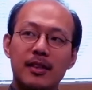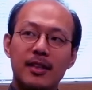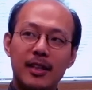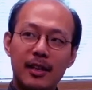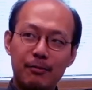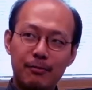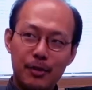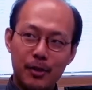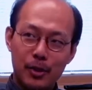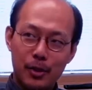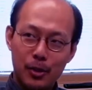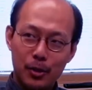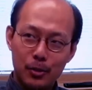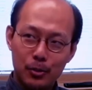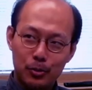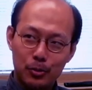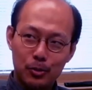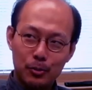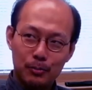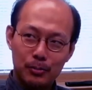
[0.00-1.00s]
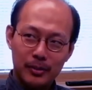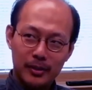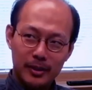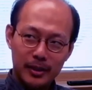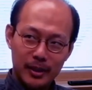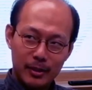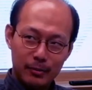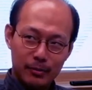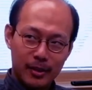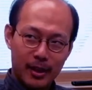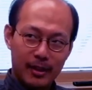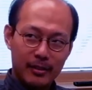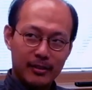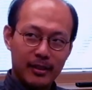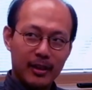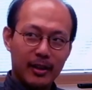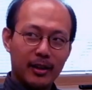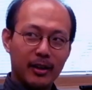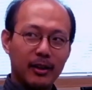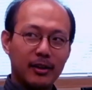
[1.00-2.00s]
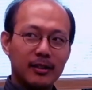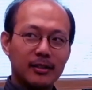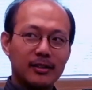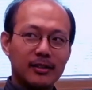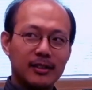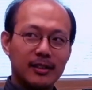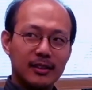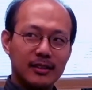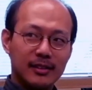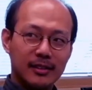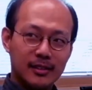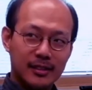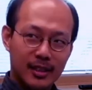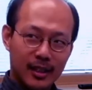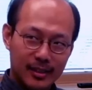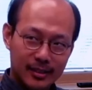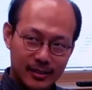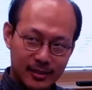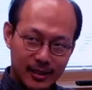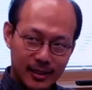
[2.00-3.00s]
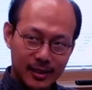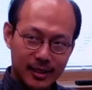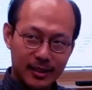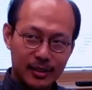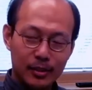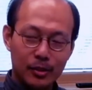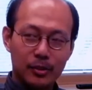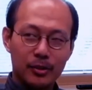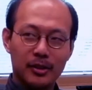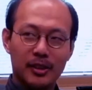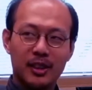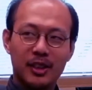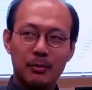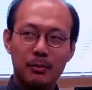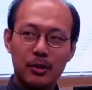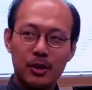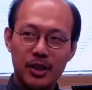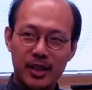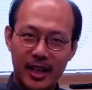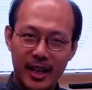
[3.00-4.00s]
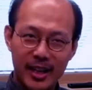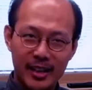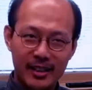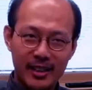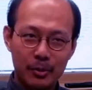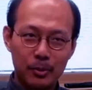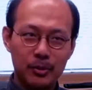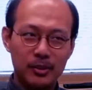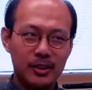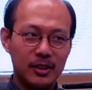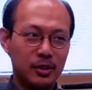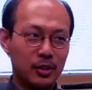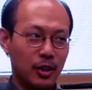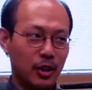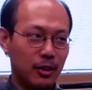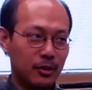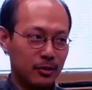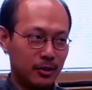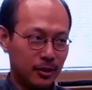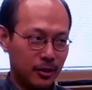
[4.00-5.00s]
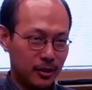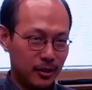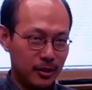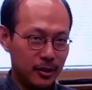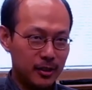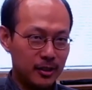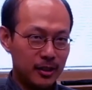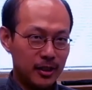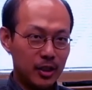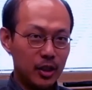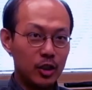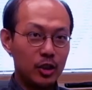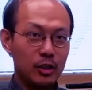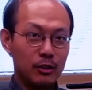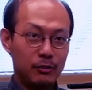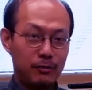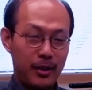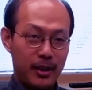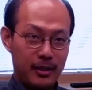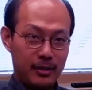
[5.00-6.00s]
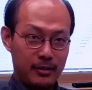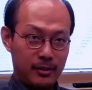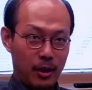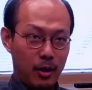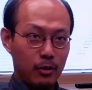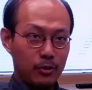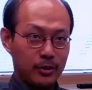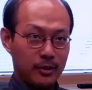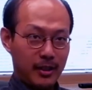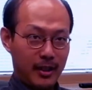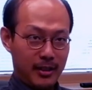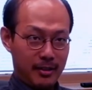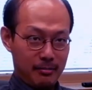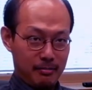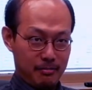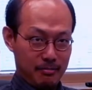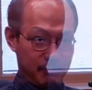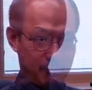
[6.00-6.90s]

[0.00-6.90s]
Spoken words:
difficult to believe that they are discussing or communicating with each other in good faith all the time.